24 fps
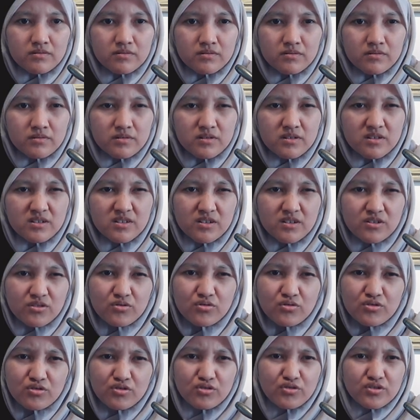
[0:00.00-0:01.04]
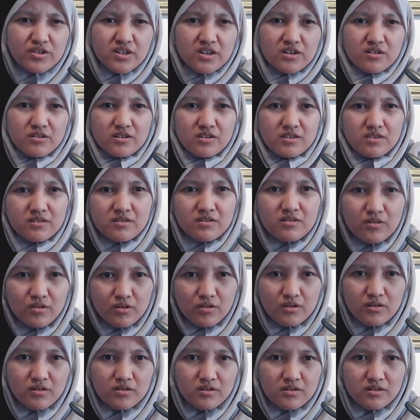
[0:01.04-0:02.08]
Is it good using not?
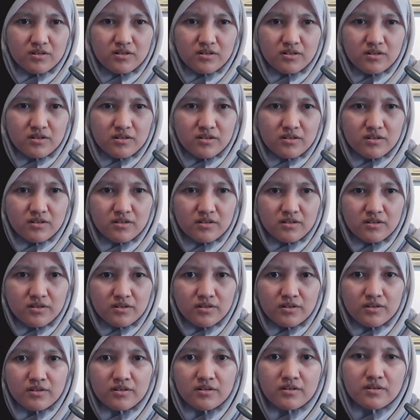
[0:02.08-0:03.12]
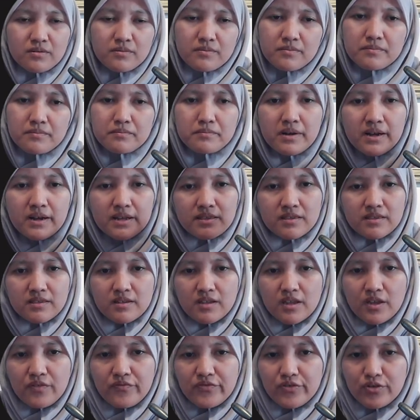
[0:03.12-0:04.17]
Or but
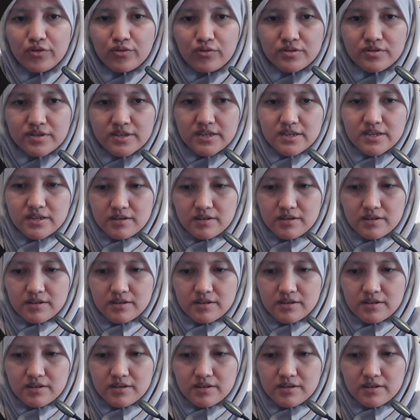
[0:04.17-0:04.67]
if you using,